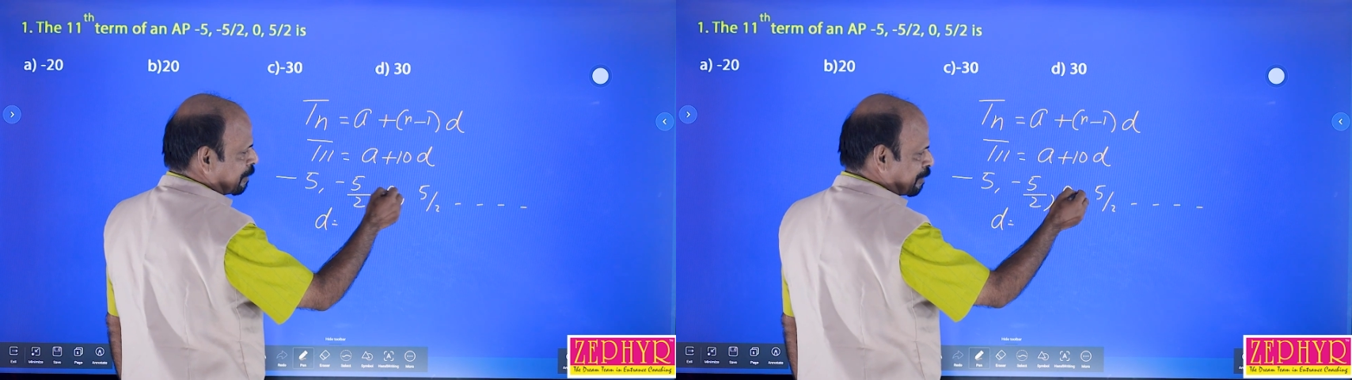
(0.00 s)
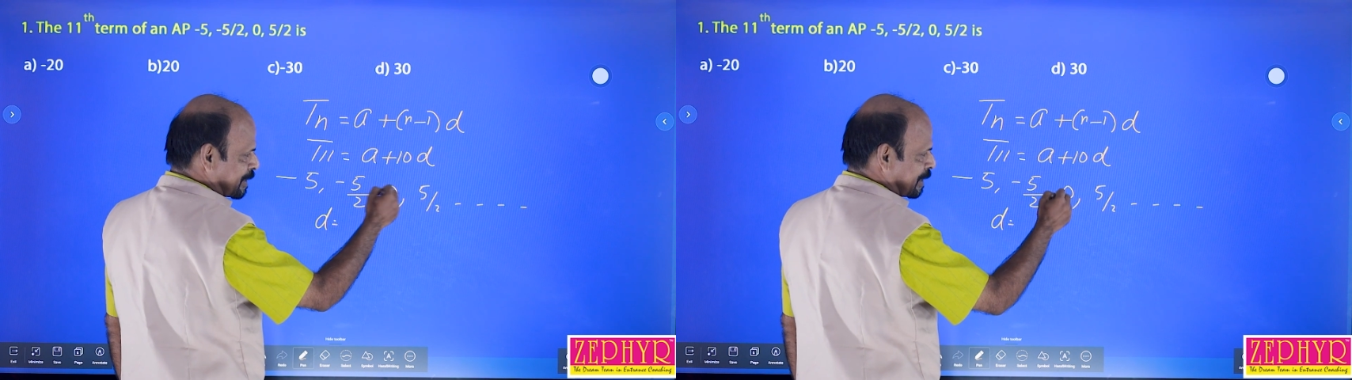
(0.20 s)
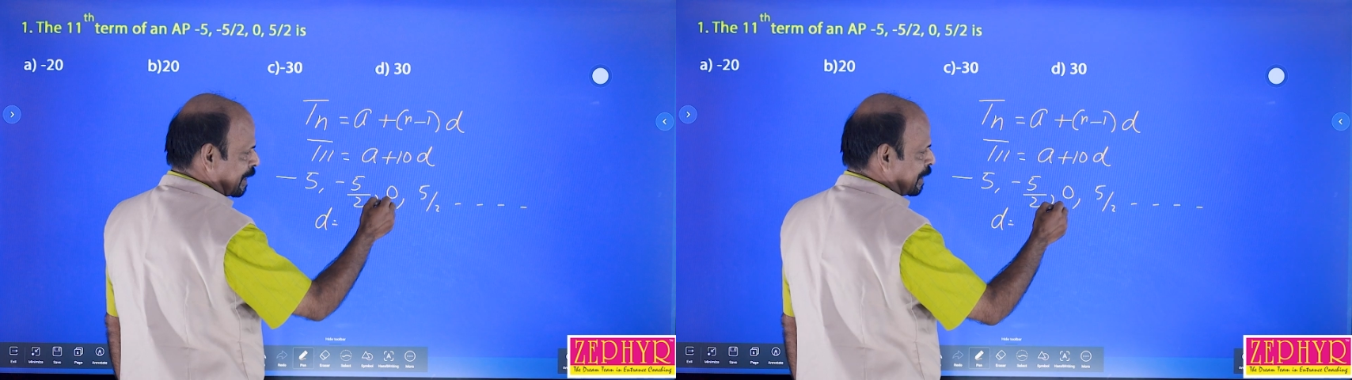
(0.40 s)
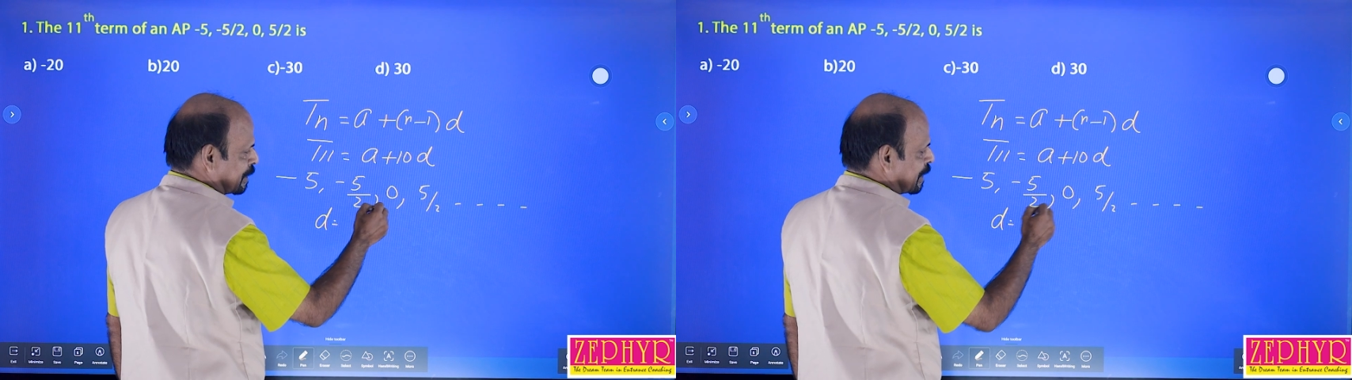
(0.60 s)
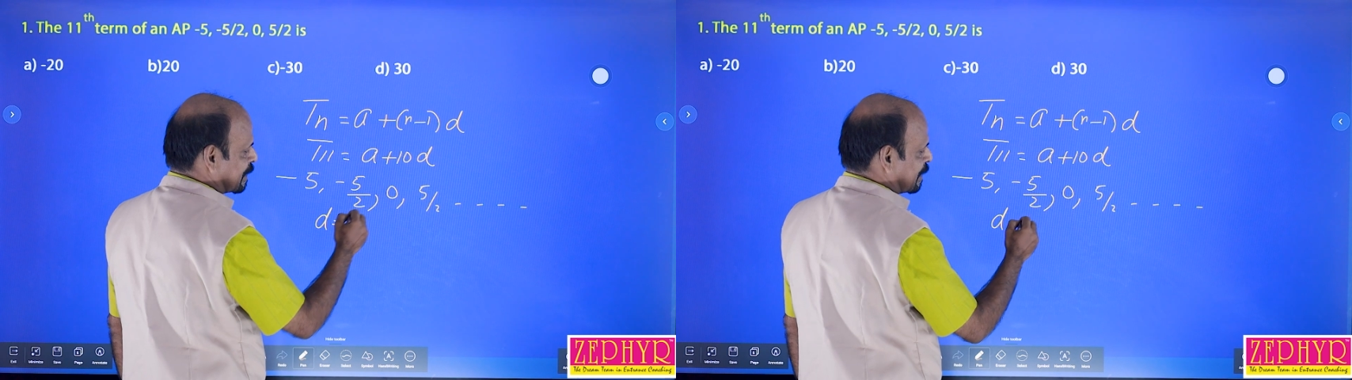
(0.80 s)

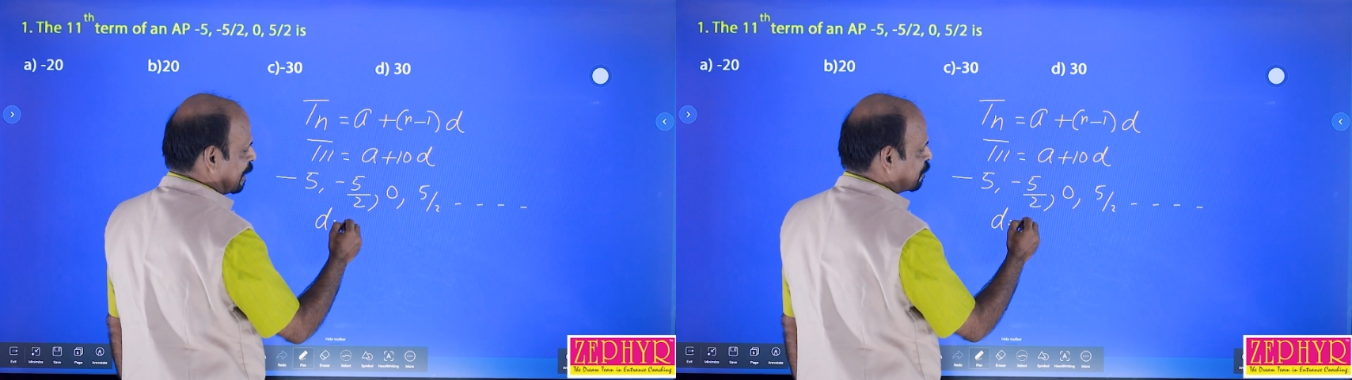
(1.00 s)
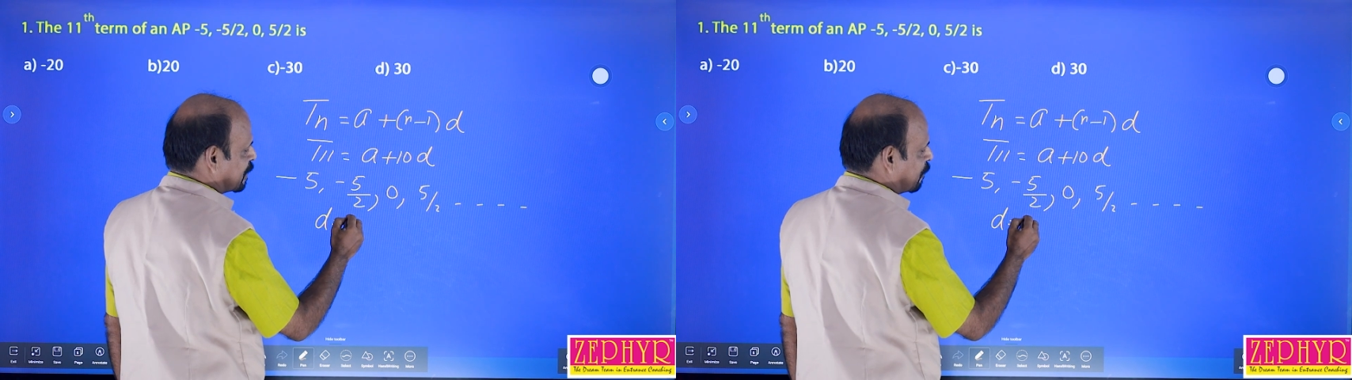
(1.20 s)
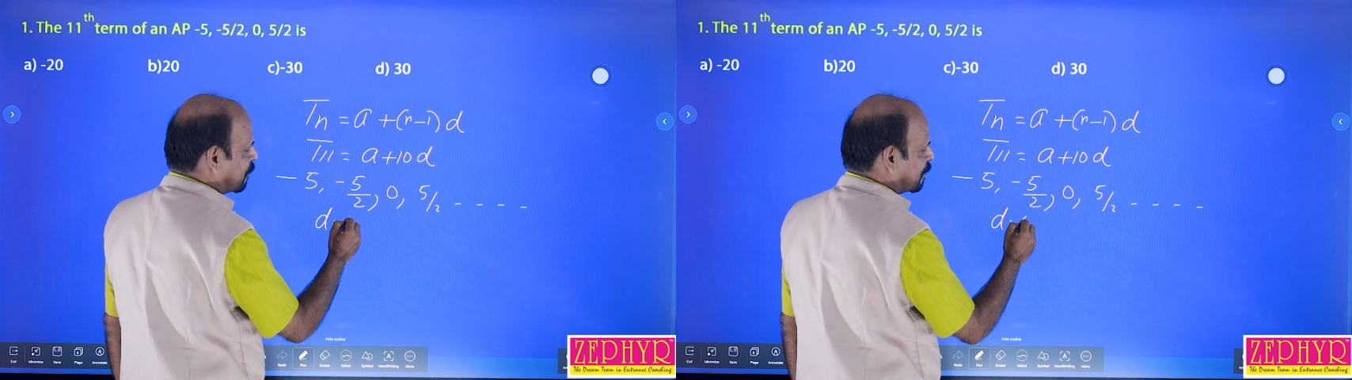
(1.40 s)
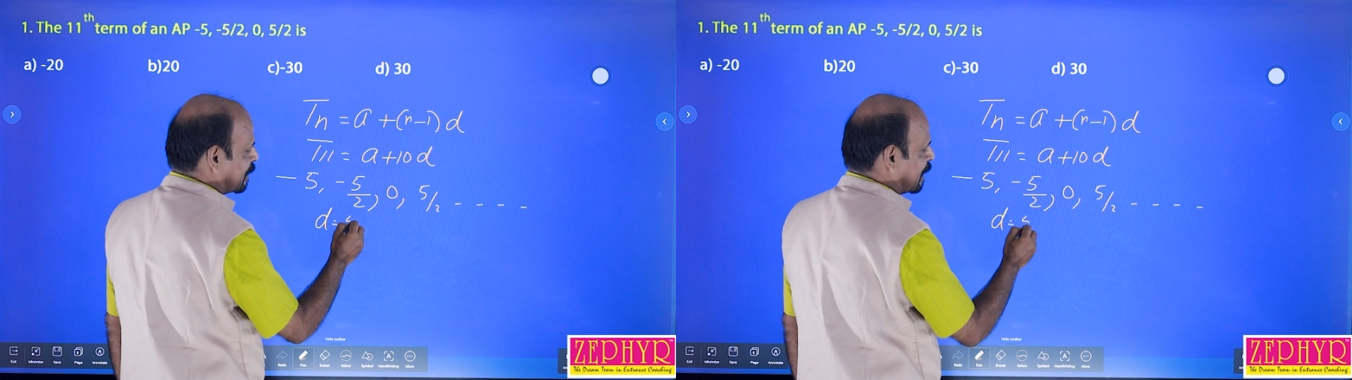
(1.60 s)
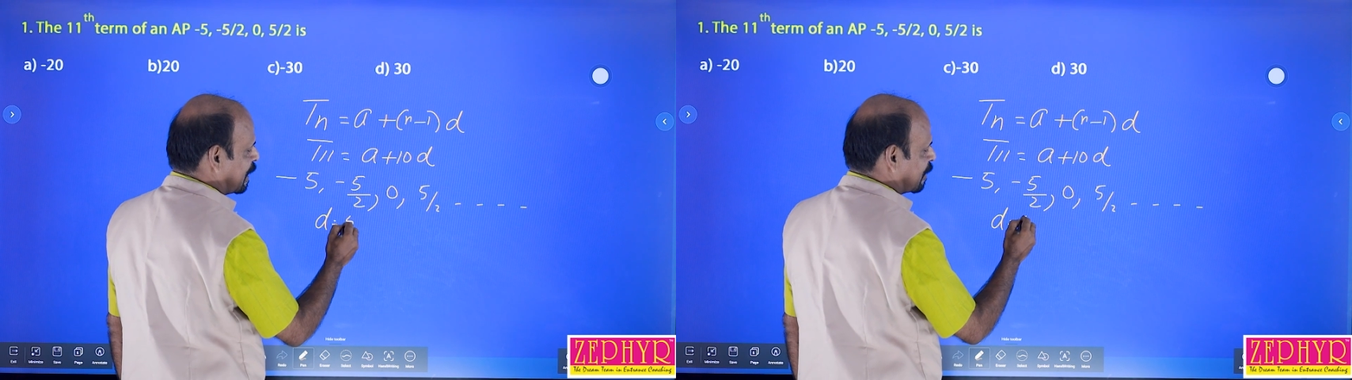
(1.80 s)
preceding that term. Therefore,
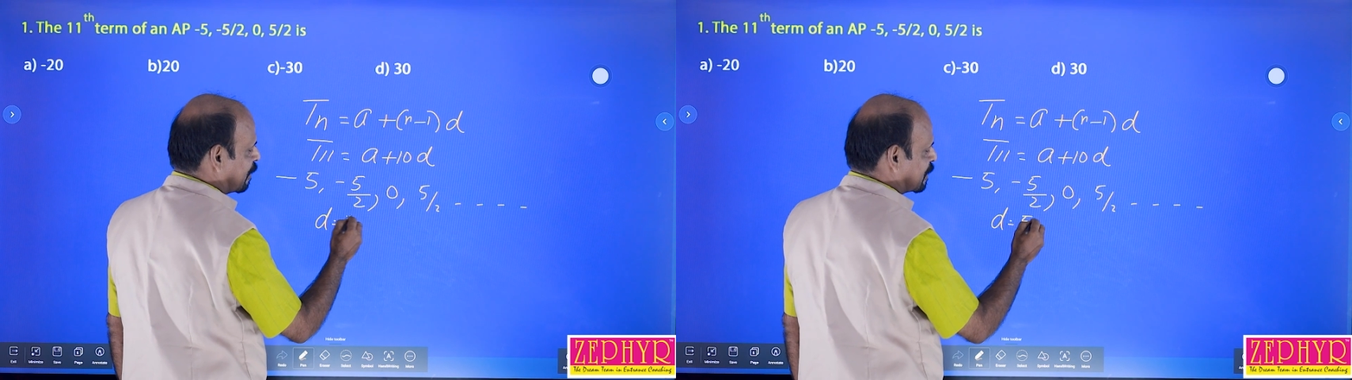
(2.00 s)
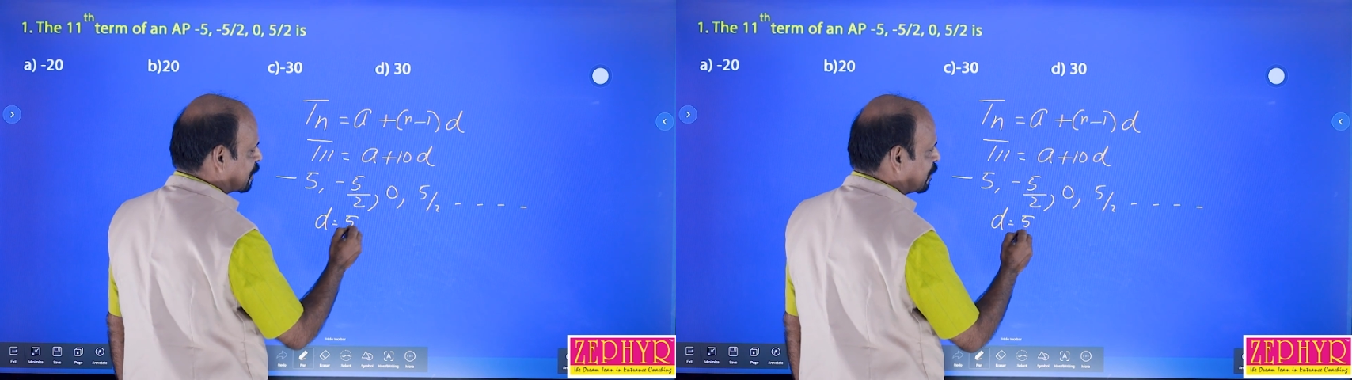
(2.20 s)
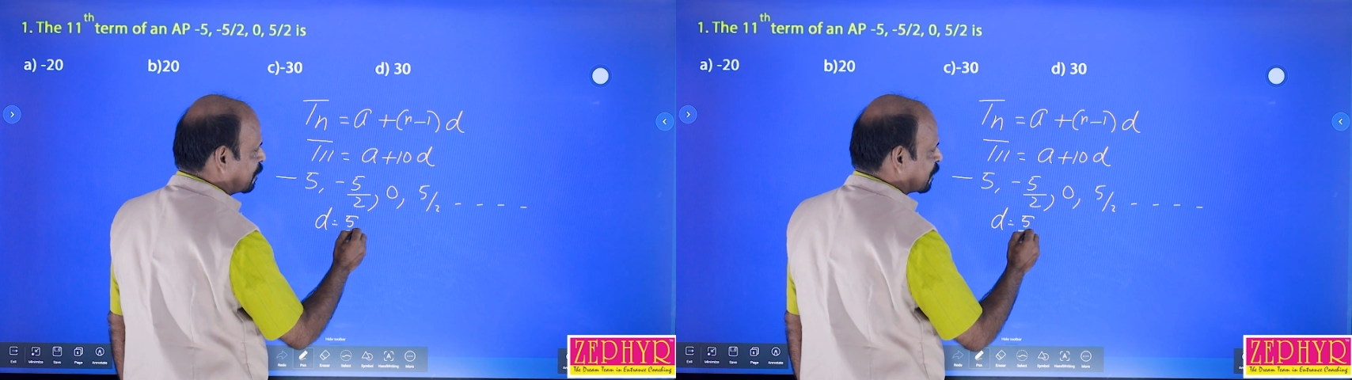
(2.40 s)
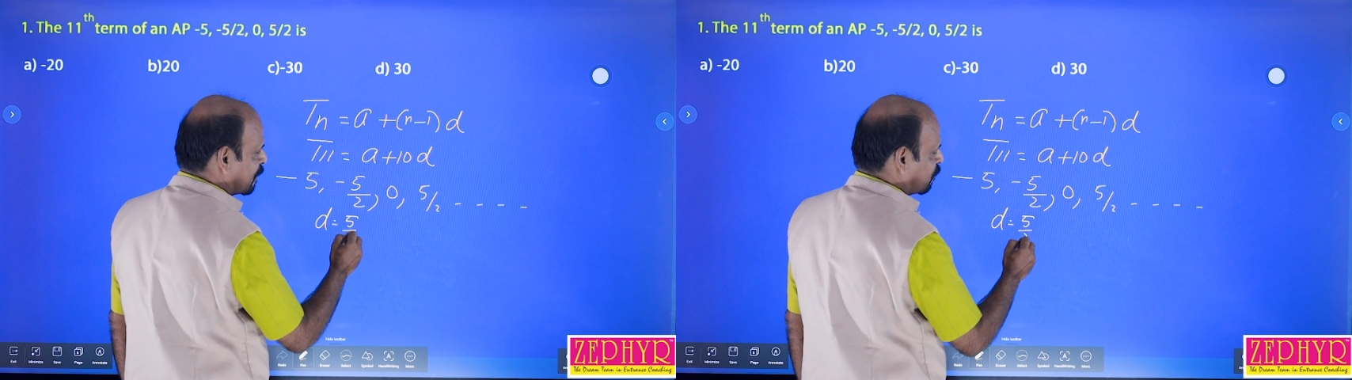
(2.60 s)
D equal to